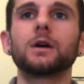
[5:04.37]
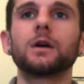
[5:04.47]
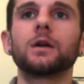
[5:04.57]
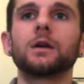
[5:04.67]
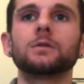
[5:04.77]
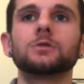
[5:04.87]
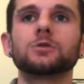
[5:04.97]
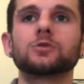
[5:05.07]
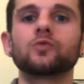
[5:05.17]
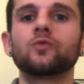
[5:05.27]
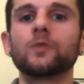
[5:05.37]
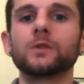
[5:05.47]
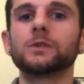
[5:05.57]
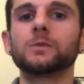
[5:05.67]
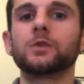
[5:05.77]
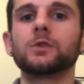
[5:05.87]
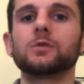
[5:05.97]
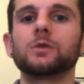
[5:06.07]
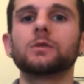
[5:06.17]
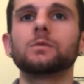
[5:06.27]
and just really put you
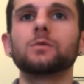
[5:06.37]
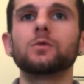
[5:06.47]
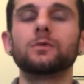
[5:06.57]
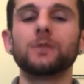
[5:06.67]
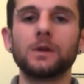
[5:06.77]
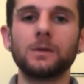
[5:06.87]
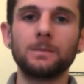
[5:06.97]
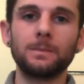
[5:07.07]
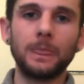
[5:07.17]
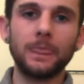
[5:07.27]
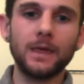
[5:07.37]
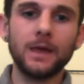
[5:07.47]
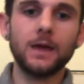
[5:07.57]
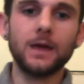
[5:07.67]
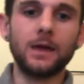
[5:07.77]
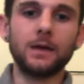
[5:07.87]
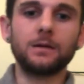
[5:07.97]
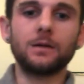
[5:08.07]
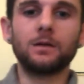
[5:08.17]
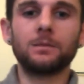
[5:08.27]
into the movie.
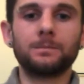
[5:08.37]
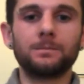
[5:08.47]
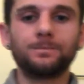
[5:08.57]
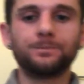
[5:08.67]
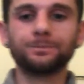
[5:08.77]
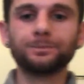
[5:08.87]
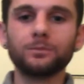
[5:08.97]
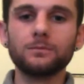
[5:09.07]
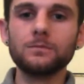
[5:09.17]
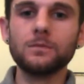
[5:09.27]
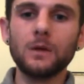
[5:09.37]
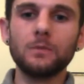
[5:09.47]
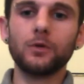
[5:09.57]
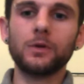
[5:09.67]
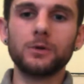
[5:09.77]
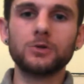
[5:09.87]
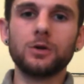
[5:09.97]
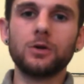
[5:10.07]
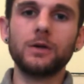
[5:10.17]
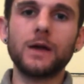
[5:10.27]
And pretty much
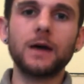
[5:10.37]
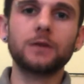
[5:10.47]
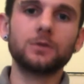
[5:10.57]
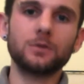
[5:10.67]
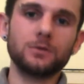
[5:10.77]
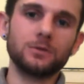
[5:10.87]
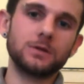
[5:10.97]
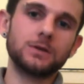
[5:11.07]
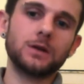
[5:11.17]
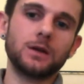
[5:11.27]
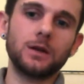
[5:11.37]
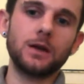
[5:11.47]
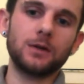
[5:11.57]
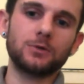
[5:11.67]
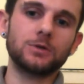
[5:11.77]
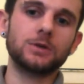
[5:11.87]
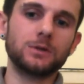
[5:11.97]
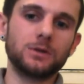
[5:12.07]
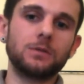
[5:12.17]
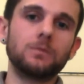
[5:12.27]
all the actors and
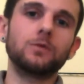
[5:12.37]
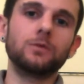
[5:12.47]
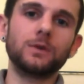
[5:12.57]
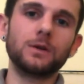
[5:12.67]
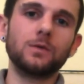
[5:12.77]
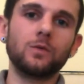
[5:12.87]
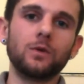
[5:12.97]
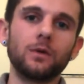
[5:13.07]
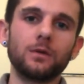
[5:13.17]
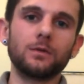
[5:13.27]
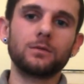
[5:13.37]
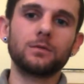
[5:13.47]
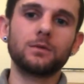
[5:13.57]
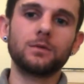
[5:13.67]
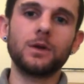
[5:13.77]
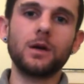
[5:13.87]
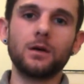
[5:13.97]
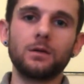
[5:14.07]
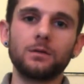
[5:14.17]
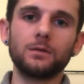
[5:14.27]
actresses in the movie were
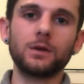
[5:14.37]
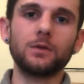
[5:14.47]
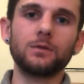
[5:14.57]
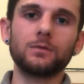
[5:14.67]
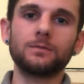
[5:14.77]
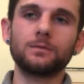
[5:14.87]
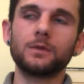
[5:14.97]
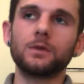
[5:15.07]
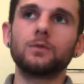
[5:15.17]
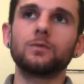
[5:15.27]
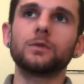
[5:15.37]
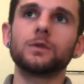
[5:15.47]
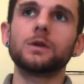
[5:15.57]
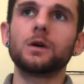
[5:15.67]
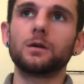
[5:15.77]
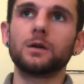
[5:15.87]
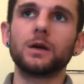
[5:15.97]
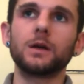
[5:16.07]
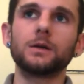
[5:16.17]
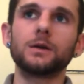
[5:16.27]
young. They were, really young,
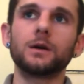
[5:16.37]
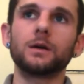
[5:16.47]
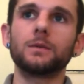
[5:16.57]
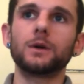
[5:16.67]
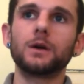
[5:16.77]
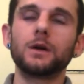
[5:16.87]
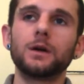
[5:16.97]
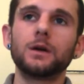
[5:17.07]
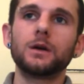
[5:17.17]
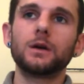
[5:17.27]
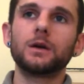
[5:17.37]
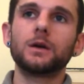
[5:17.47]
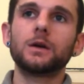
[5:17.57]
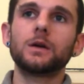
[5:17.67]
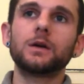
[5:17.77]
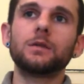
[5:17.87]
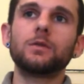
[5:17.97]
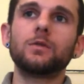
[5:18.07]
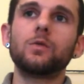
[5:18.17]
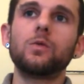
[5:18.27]
and the
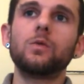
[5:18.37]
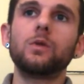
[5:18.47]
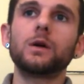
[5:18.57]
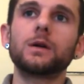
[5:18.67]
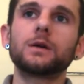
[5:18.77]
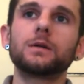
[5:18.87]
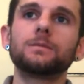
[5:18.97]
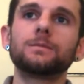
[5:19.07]
whole like